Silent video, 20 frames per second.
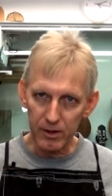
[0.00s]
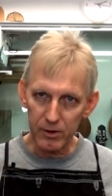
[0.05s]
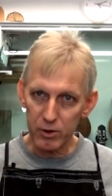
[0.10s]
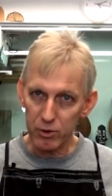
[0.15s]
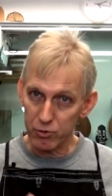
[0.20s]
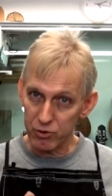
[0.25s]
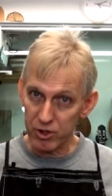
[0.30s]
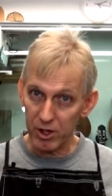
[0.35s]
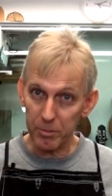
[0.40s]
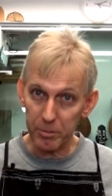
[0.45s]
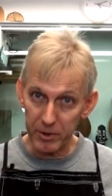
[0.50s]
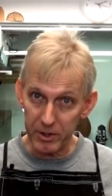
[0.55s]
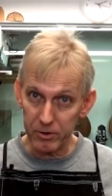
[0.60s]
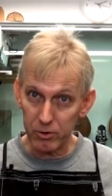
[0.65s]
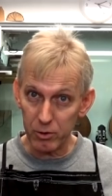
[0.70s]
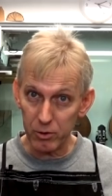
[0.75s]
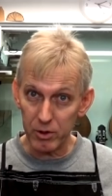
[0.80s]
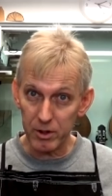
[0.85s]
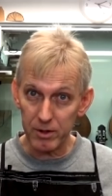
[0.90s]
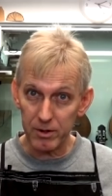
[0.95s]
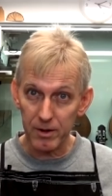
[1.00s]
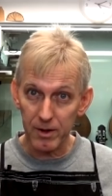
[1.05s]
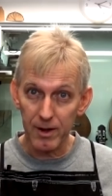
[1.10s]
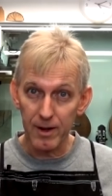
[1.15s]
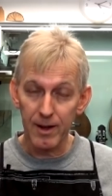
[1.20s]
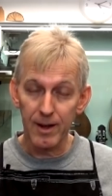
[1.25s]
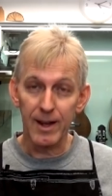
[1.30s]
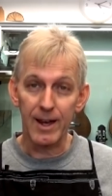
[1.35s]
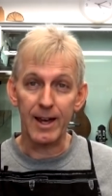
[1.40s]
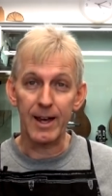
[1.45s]
you jump into it
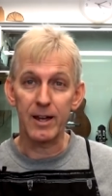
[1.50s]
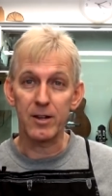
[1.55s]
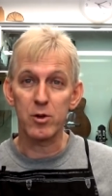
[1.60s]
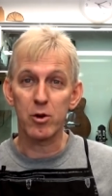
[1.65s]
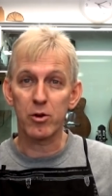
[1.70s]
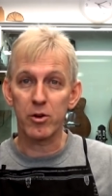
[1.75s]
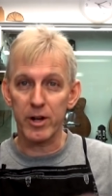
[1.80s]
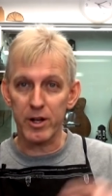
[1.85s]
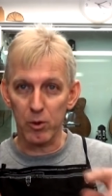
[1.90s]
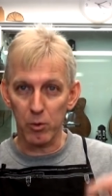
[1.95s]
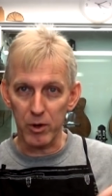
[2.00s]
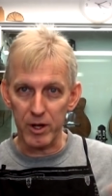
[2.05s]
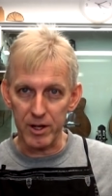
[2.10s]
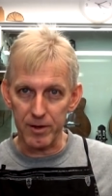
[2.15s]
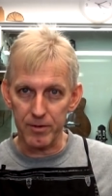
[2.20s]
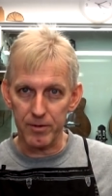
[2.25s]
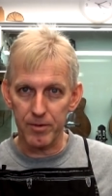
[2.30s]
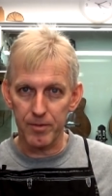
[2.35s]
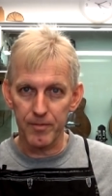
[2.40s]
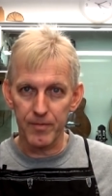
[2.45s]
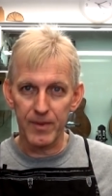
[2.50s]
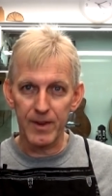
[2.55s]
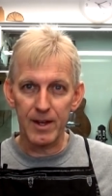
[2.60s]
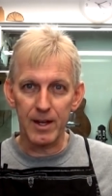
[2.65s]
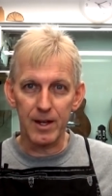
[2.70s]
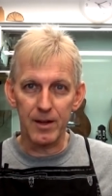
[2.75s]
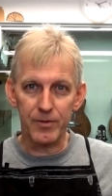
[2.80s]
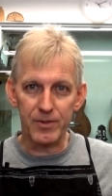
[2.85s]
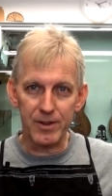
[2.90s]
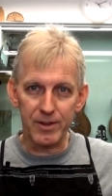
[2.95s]
and you create a wave
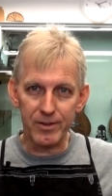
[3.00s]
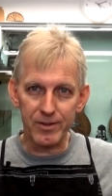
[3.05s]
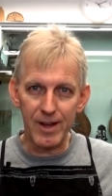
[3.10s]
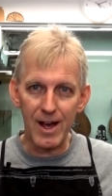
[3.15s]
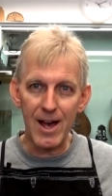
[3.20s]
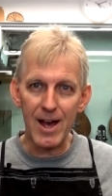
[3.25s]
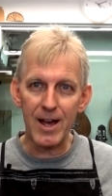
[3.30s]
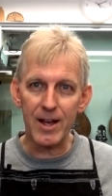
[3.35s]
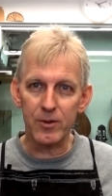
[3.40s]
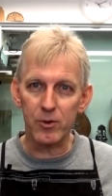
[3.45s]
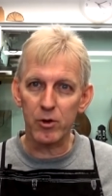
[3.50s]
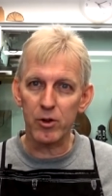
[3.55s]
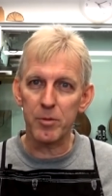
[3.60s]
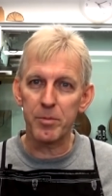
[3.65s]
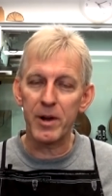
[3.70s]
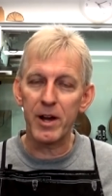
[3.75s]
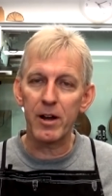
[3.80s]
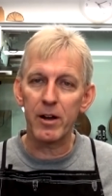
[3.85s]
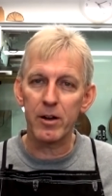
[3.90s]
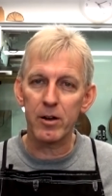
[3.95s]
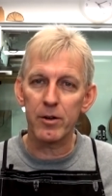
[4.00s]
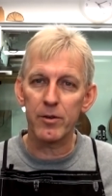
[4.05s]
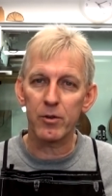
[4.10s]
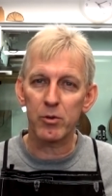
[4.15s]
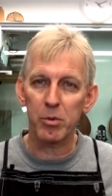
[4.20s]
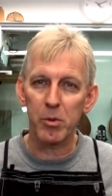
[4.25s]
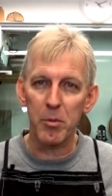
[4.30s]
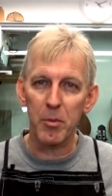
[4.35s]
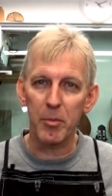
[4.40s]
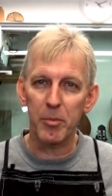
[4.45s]
if the sides or the barrier of the
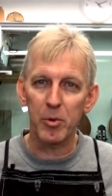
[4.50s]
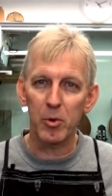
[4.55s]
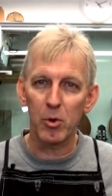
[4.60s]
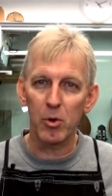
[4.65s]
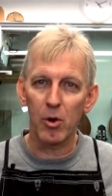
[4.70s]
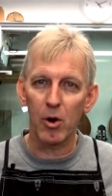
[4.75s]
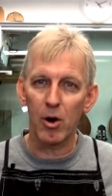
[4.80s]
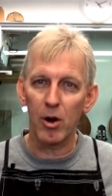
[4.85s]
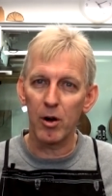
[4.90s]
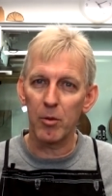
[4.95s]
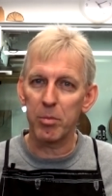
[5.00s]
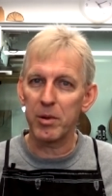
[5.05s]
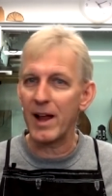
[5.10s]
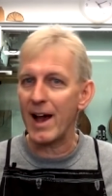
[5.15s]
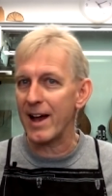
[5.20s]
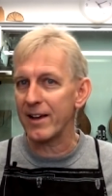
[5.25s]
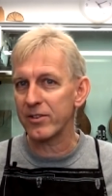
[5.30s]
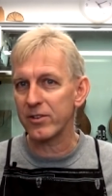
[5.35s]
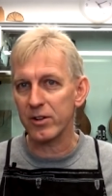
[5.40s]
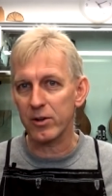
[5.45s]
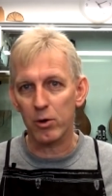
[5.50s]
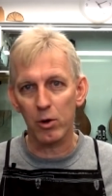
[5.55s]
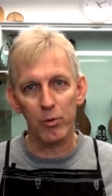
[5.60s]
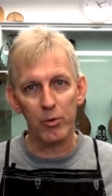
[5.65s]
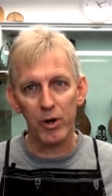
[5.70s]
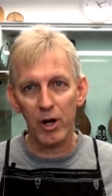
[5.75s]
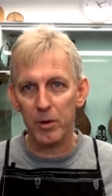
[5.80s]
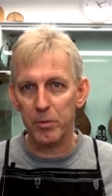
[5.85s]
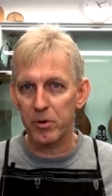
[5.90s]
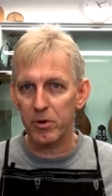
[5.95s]
swimming pool are plastic or
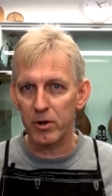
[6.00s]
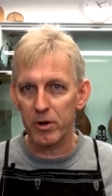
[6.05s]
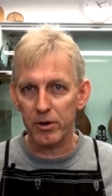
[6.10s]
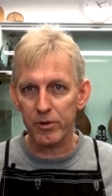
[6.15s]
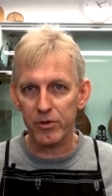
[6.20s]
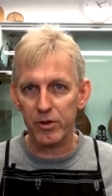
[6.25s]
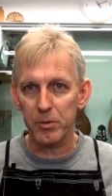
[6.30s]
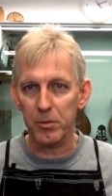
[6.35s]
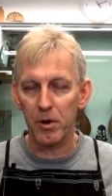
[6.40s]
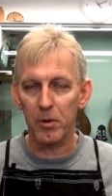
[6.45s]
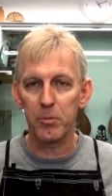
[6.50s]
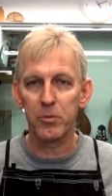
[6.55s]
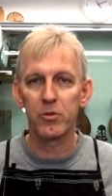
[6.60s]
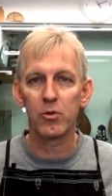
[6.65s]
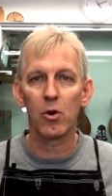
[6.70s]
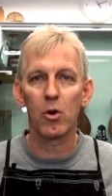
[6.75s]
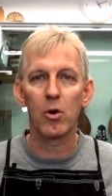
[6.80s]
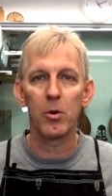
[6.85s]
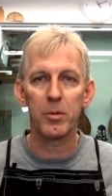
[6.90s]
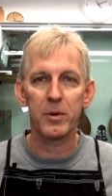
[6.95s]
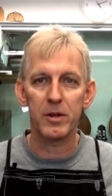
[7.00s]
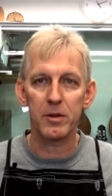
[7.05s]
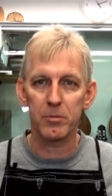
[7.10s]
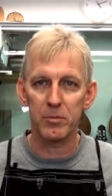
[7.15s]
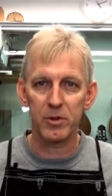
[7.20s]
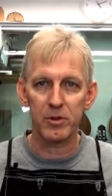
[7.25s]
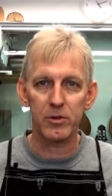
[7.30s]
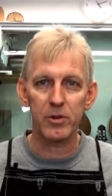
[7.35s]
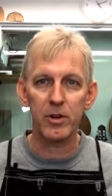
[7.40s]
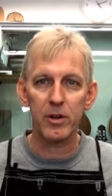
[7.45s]
rubber or some absorbing
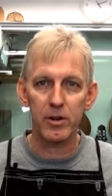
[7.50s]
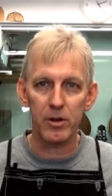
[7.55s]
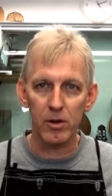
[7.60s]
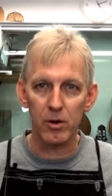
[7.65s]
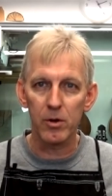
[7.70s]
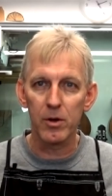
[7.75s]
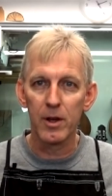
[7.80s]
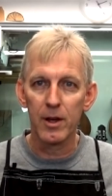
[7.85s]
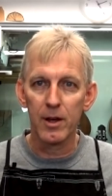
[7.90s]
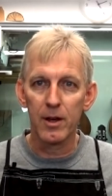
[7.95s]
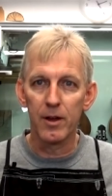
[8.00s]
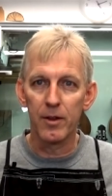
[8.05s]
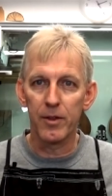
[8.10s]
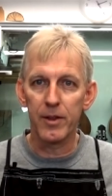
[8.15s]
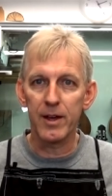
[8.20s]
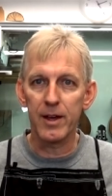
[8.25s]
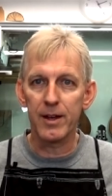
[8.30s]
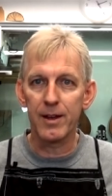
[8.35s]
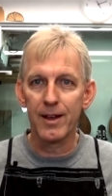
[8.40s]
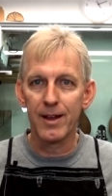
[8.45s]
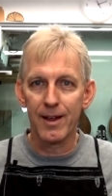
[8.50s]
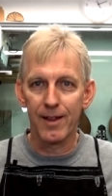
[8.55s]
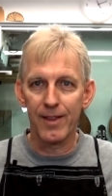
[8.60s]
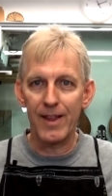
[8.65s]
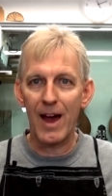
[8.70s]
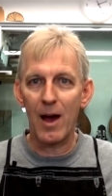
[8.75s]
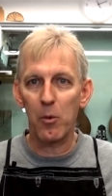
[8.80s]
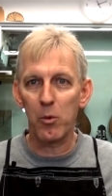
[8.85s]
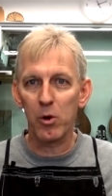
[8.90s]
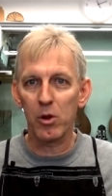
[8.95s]
material, then
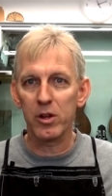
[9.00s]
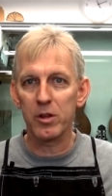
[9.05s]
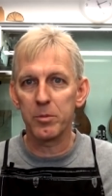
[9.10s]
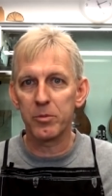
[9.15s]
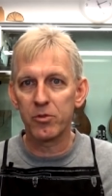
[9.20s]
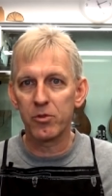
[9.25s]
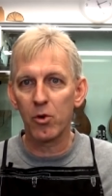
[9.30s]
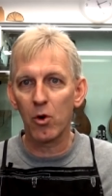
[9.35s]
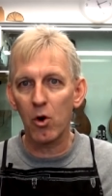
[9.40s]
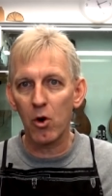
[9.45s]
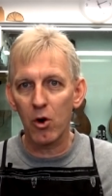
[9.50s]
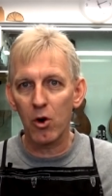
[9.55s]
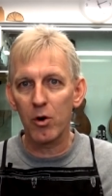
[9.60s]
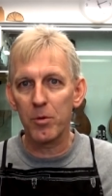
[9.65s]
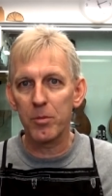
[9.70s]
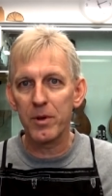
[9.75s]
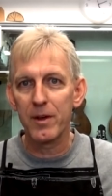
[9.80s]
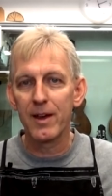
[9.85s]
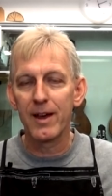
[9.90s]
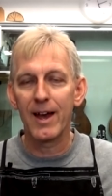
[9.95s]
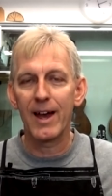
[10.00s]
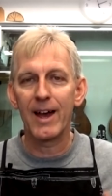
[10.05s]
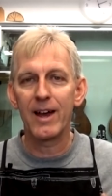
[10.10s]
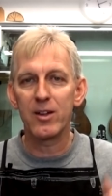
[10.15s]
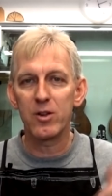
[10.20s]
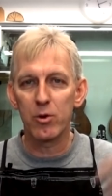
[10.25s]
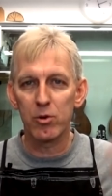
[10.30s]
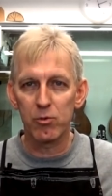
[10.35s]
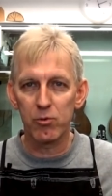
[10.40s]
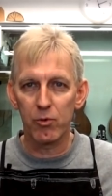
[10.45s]
that will absorb and
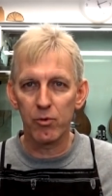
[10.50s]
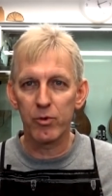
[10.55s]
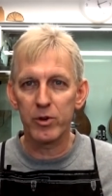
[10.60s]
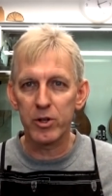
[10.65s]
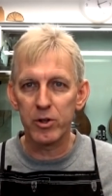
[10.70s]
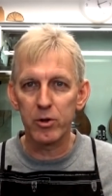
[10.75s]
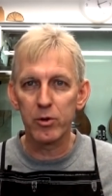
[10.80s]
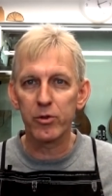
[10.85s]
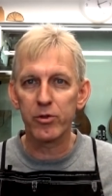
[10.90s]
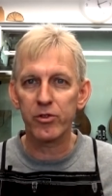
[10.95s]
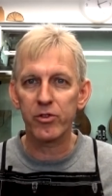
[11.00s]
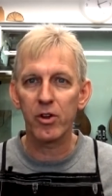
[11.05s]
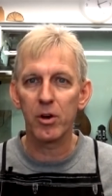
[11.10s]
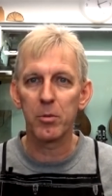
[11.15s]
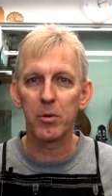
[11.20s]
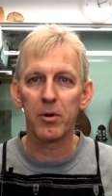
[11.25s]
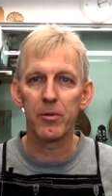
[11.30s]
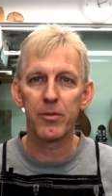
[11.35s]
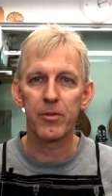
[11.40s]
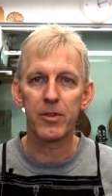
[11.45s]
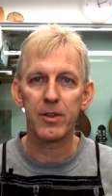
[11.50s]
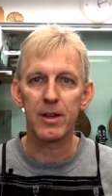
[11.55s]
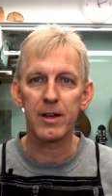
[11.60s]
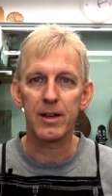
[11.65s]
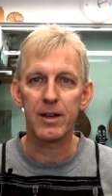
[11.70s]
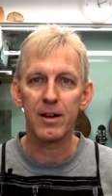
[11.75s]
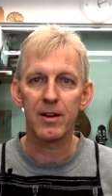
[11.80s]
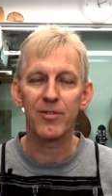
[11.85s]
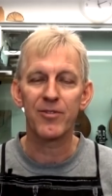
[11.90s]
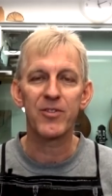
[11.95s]
you reduce some of
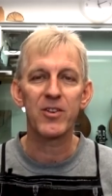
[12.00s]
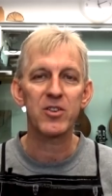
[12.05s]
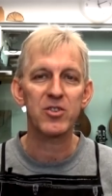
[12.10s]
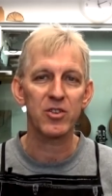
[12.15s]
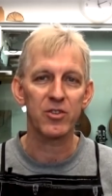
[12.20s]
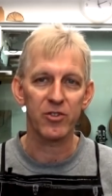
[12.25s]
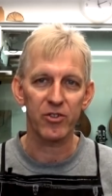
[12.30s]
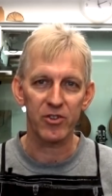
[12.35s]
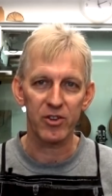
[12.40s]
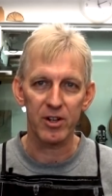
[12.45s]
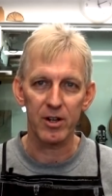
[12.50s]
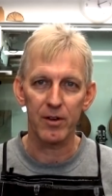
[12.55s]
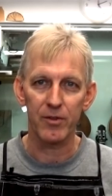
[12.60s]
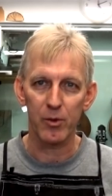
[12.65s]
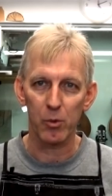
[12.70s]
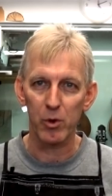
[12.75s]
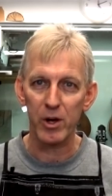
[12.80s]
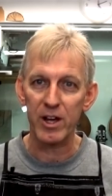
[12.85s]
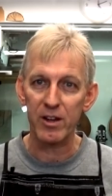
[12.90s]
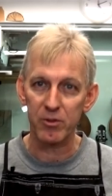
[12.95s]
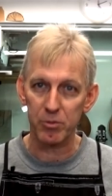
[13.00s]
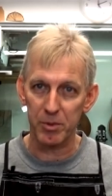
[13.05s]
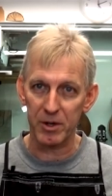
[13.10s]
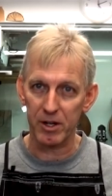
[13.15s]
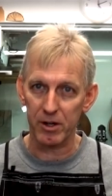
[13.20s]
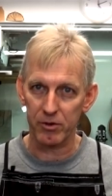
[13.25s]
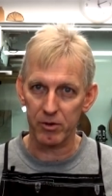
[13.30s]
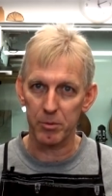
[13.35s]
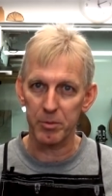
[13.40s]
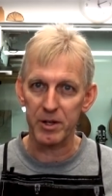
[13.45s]
the efficiency of the waves
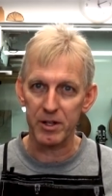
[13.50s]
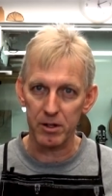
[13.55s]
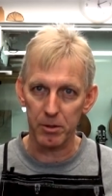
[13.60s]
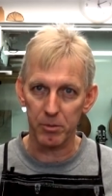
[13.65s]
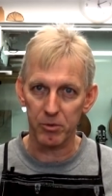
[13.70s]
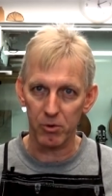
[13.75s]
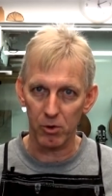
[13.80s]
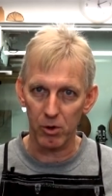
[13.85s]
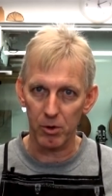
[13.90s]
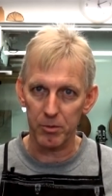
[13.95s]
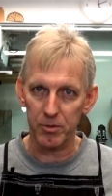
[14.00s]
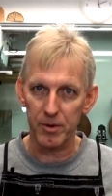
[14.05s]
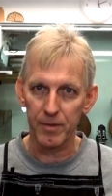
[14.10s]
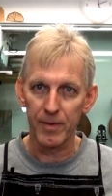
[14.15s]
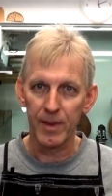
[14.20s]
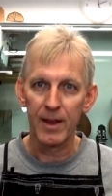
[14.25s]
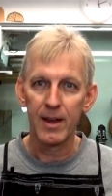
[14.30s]
because they're being absorbed.